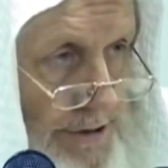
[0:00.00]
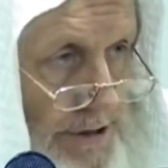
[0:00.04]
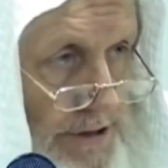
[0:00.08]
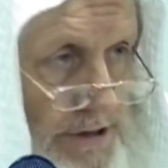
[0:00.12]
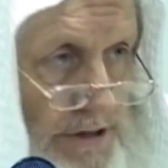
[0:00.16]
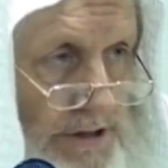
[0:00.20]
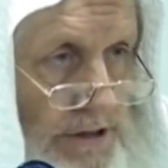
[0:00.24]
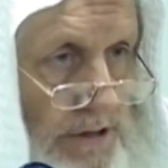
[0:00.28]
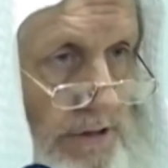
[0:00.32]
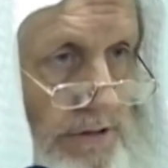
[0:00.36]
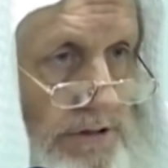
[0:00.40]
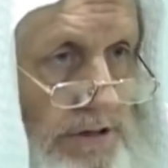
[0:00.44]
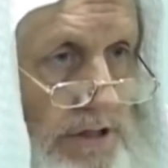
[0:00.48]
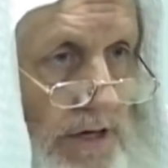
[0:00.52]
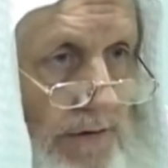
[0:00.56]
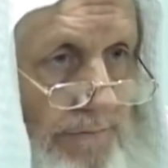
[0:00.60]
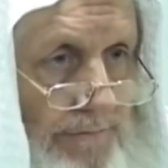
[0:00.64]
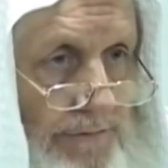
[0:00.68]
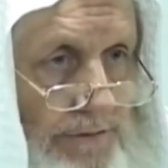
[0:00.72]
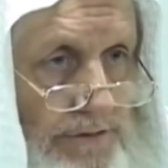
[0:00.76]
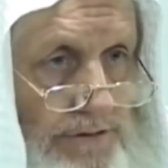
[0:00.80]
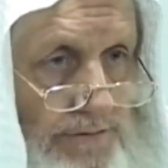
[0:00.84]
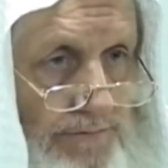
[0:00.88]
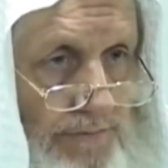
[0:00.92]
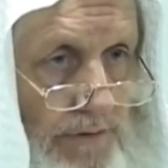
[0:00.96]
She still
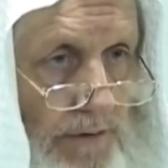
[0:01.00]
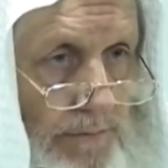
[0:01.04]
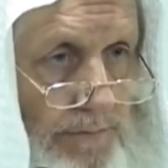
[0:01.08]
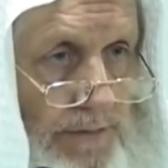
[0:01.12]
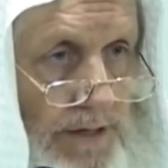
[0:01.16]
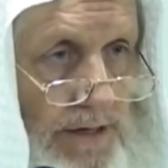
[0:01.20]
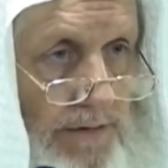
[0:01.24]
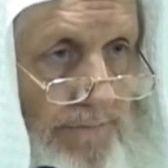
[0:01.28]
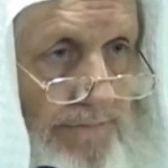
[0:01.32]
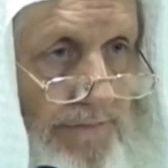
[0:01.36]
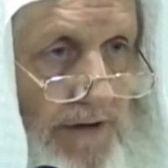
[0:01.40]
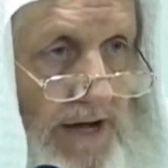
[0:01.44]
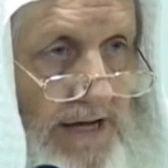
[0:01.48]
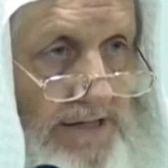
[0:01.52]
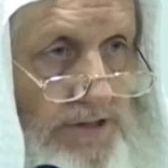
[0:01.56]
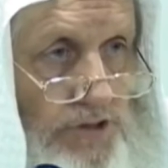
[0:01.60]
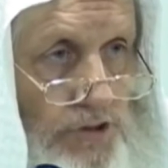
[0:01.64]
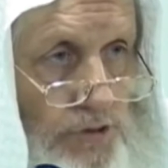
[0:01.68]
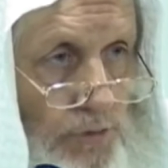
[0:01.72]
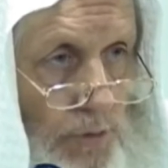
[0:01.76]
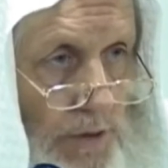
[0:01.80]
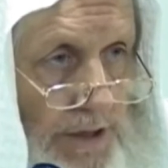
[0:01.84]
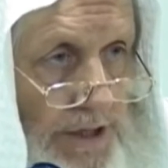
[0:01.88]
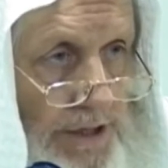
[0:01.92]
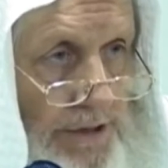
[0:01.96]
suffers from the effects
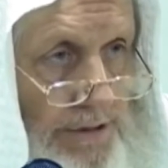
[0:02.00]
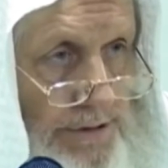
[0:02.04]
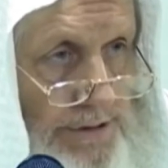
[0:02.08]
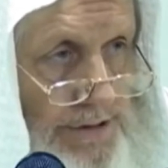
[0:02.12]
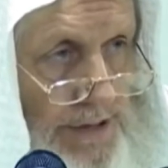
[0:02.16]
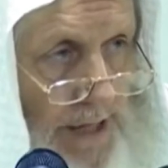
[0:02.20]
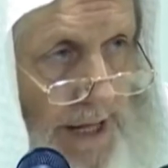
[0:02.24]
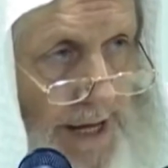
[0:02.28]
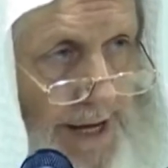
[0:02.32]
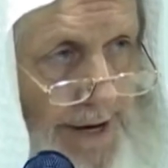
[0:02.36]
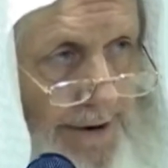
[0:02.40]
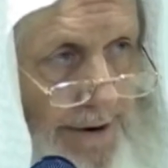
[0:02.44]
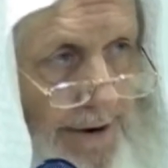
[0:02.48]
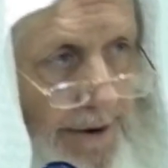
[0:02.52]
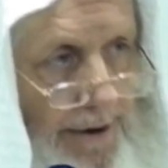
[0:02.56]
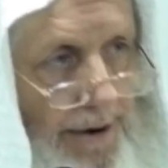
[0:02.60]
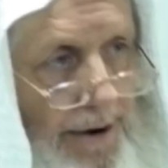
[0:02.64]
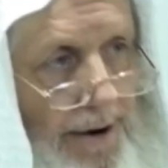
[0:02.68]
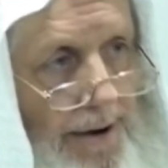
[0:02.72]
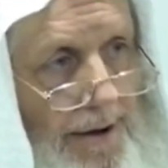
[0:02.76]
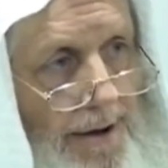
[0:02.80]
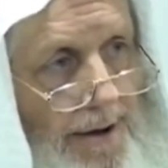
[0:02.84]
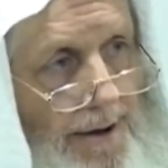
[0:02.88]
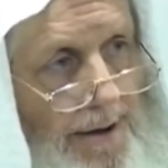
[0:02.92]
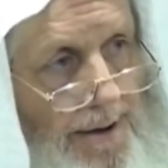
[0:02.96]
20 years later
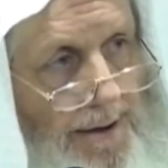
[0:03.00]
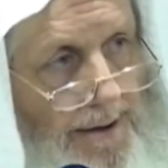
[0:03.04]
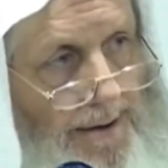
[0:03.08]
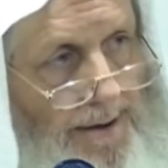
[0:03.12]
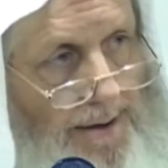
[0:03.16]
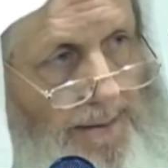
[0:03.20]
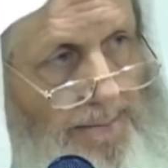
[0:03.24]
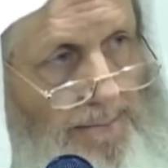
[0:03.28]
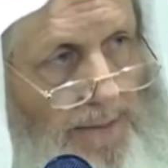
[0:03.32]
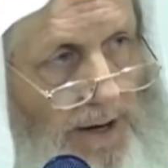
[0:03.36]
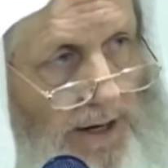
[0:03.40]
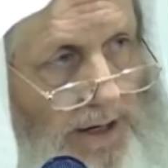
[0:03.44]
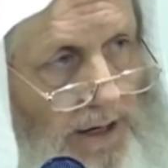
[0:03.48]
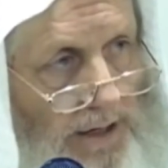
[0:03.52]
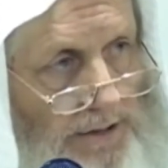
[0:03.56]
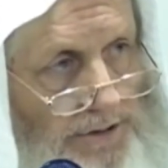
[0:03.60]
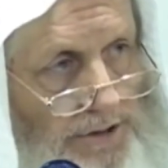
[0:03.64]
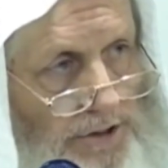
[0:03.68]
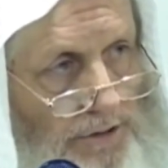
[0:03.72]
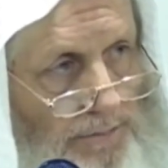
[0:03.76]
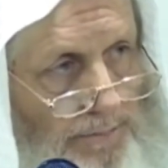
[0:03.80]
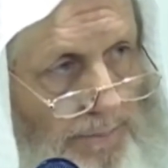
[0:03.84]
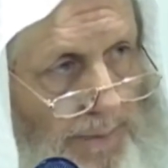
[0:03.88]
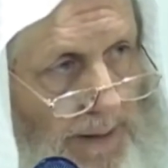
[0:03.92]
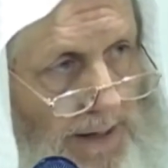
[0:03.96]

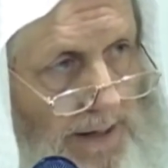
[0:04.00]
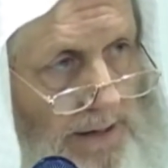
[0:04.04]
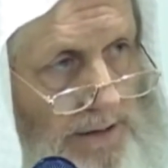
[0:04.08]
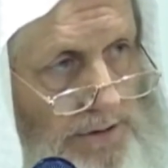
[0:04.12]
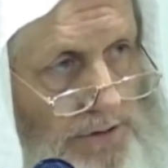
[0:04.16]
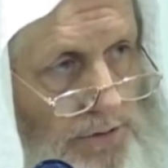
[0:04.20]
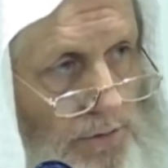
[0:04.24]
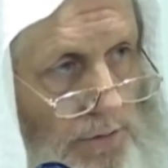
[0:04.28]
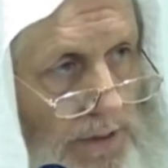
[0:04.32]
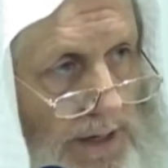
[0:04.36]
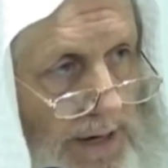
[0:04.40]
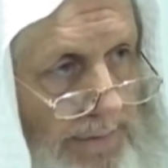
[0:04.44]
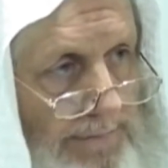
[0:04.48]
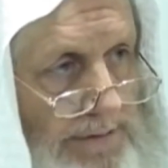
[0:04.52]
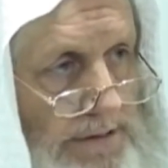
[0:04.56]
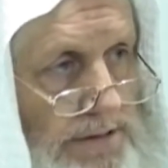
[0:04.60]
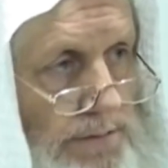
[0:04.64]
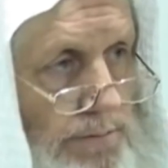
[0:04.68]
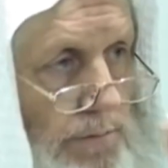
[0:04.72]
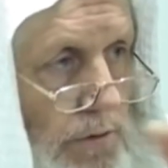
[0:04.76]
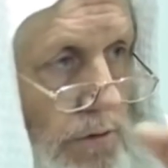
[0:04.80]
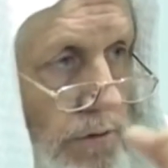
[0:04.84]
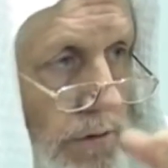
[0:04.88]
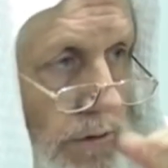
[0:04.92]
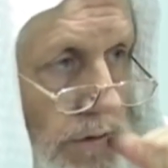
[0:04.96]
because her parents were heavy
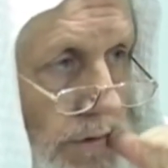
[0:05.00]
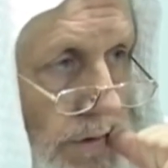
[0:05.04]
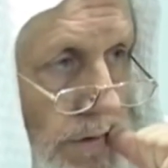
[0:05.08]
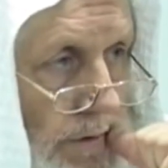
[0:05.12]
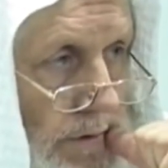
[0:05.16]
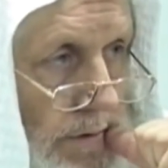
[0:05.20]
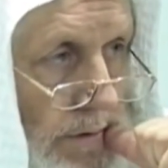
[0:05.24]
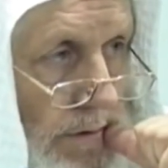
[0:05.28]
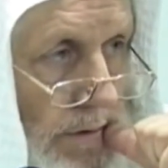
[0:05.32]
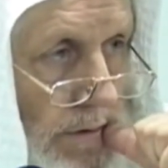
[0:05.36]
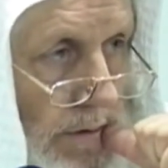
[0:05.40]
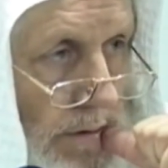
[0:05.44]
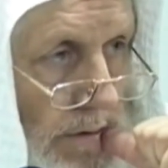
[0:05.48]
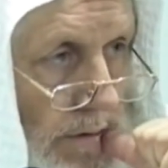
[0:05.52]
smokers.